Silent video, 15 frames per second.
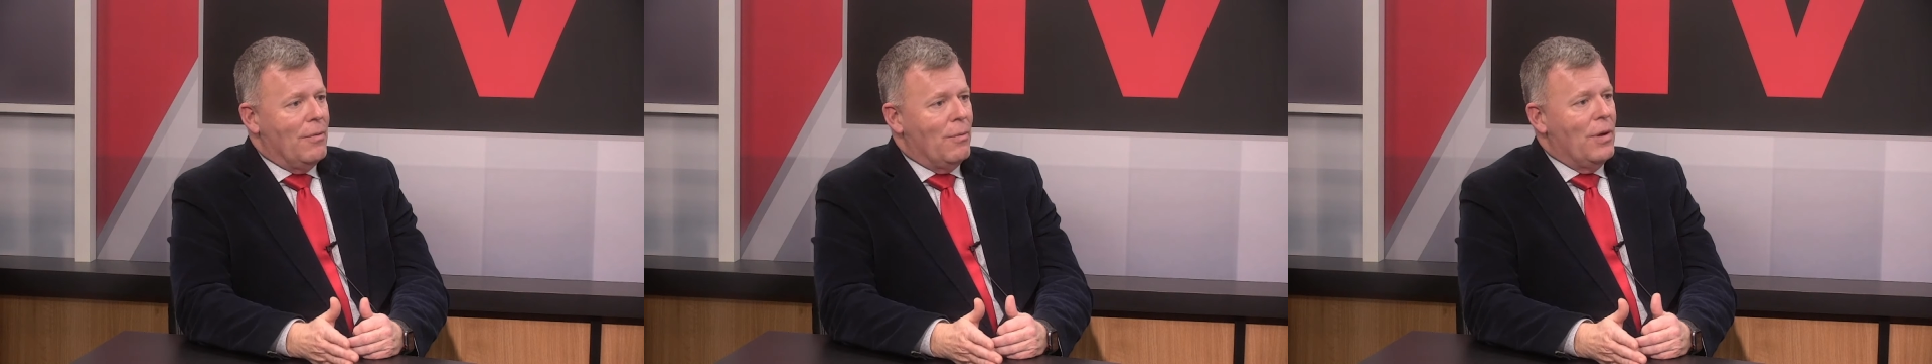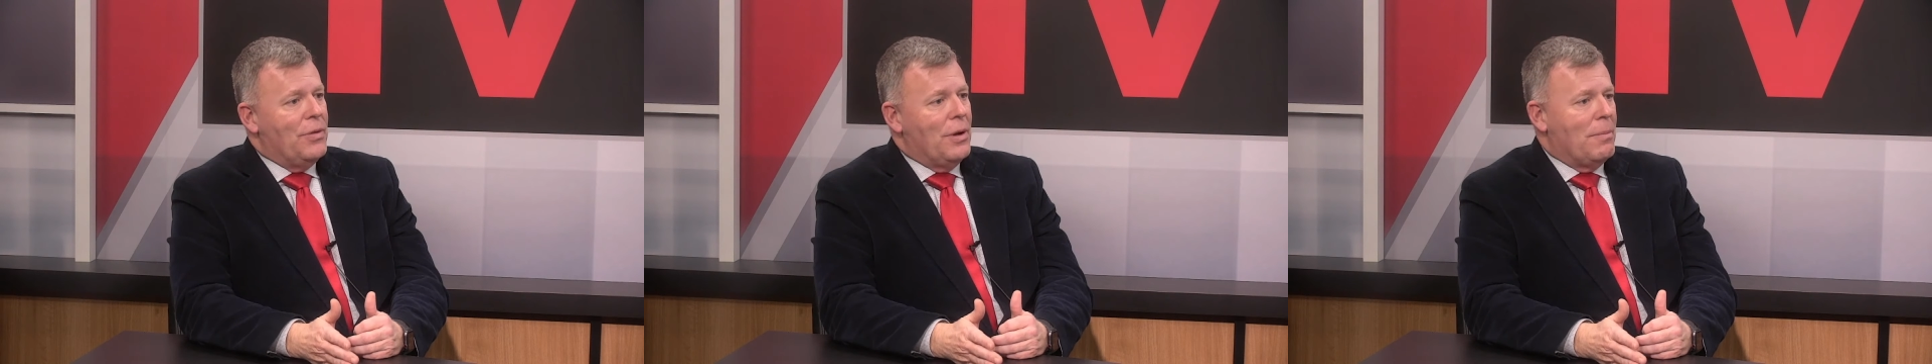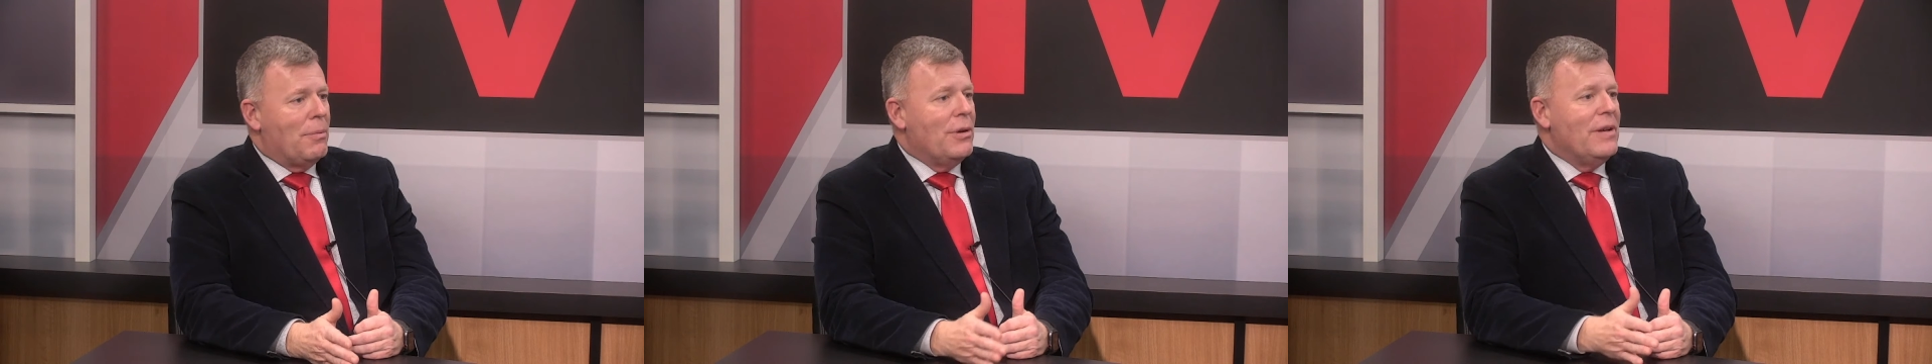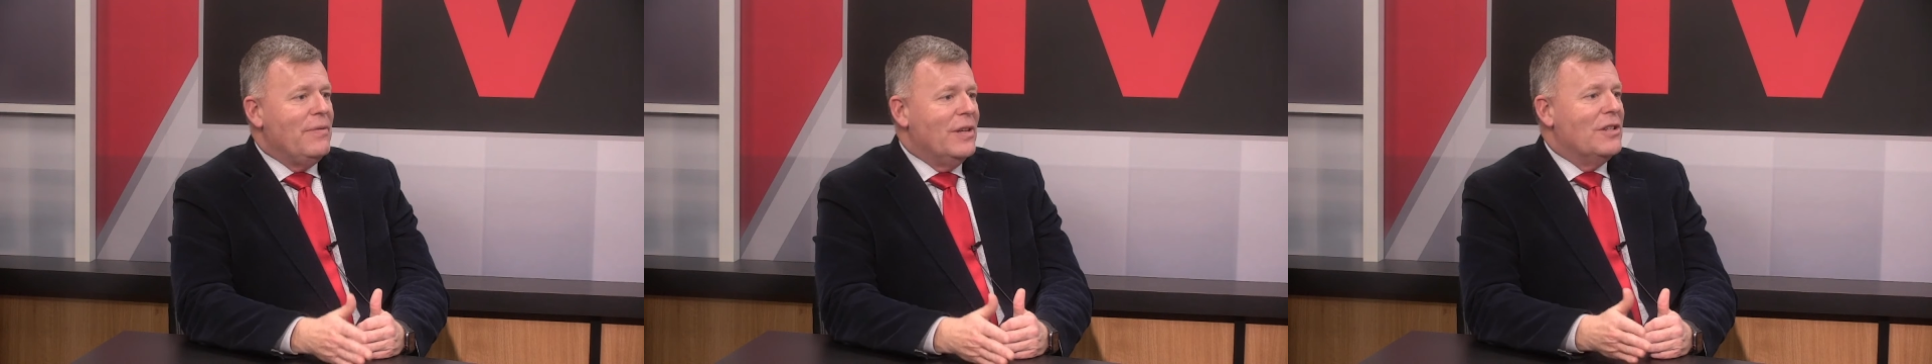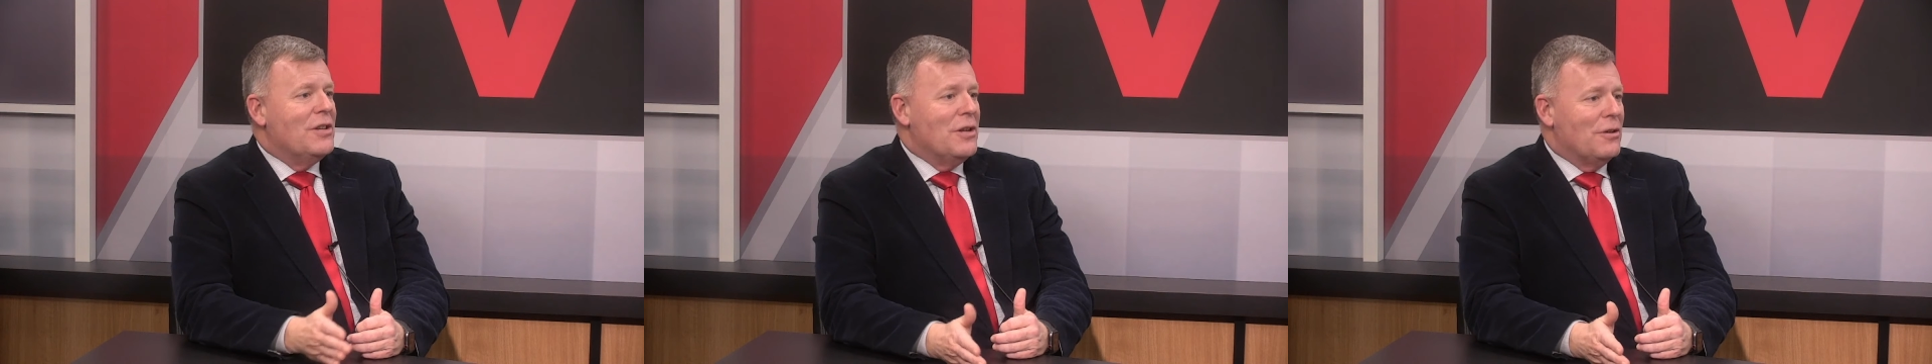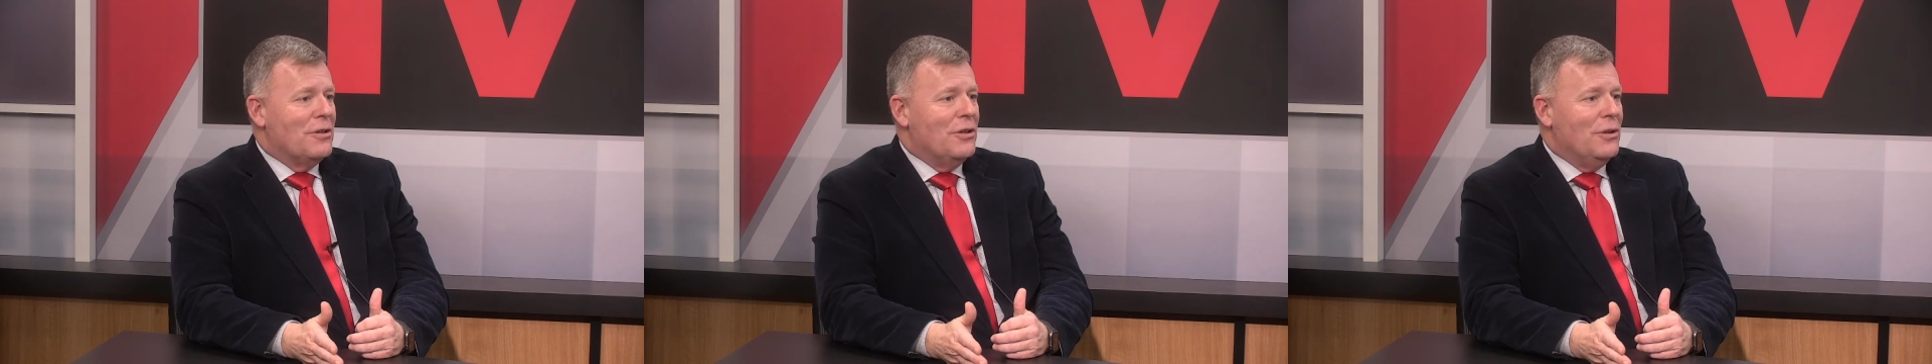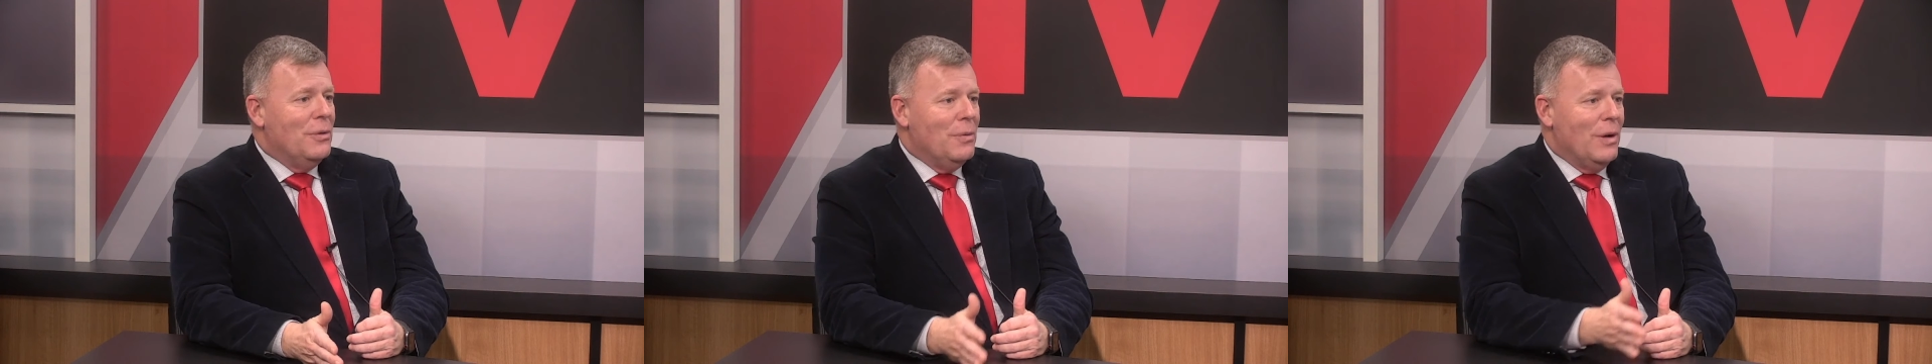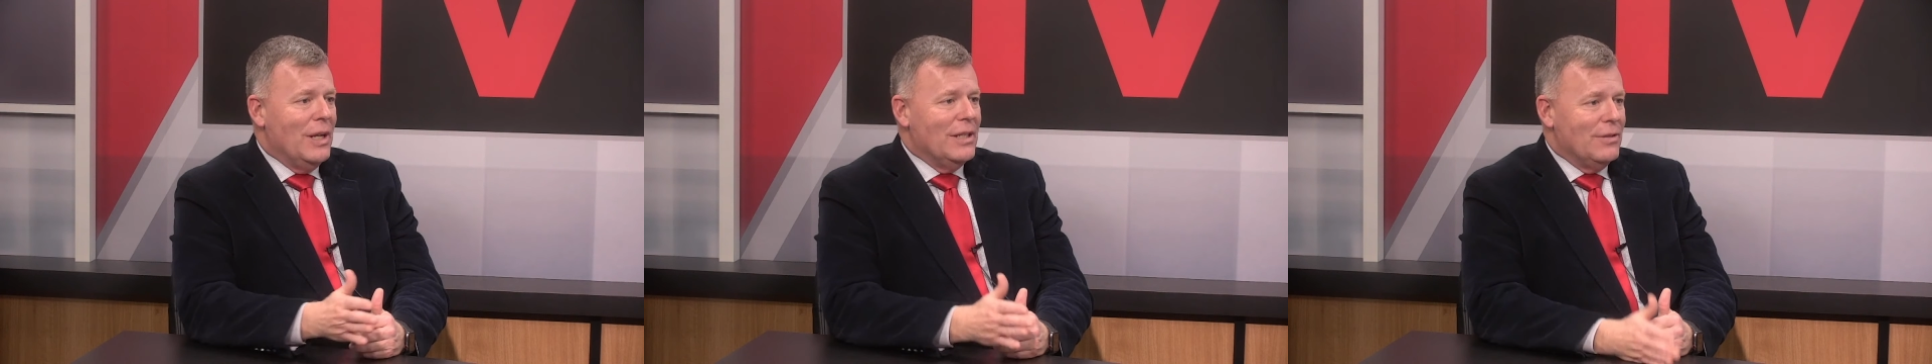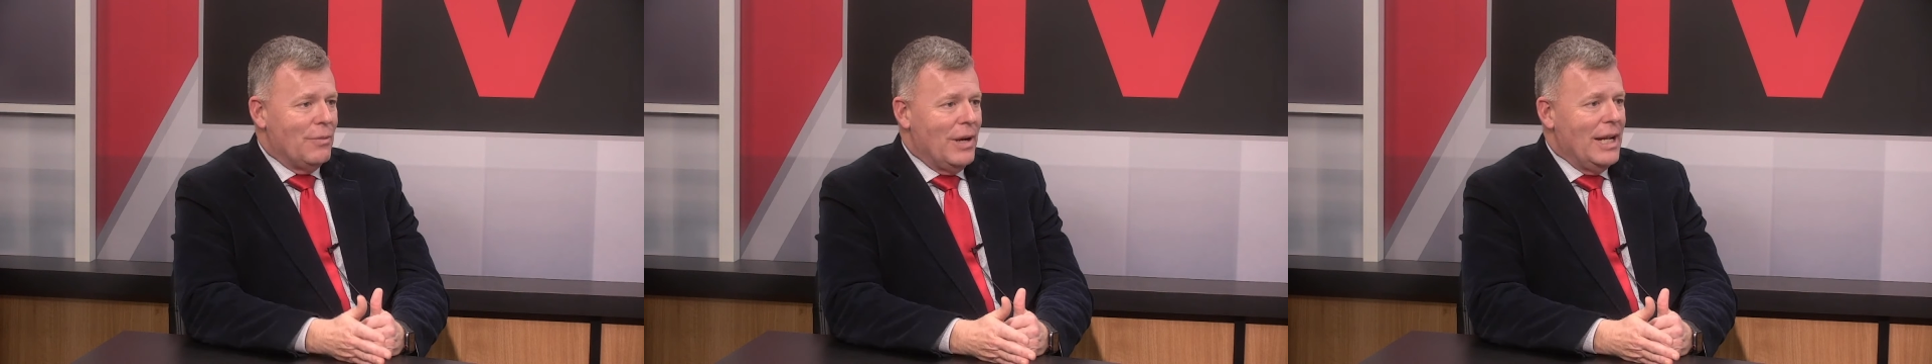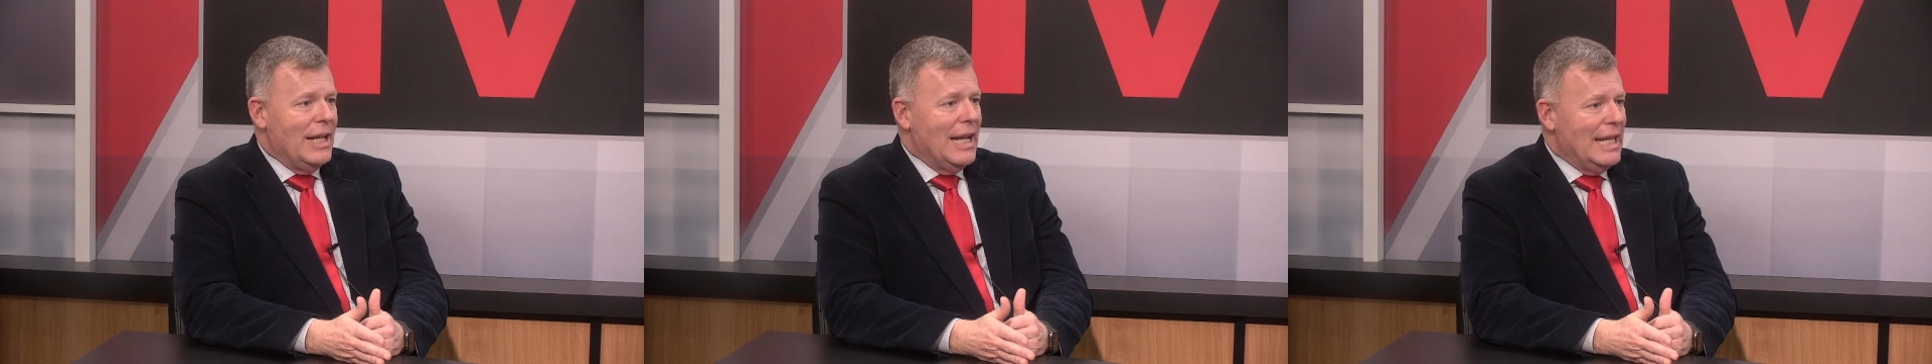what their previous year two was, right?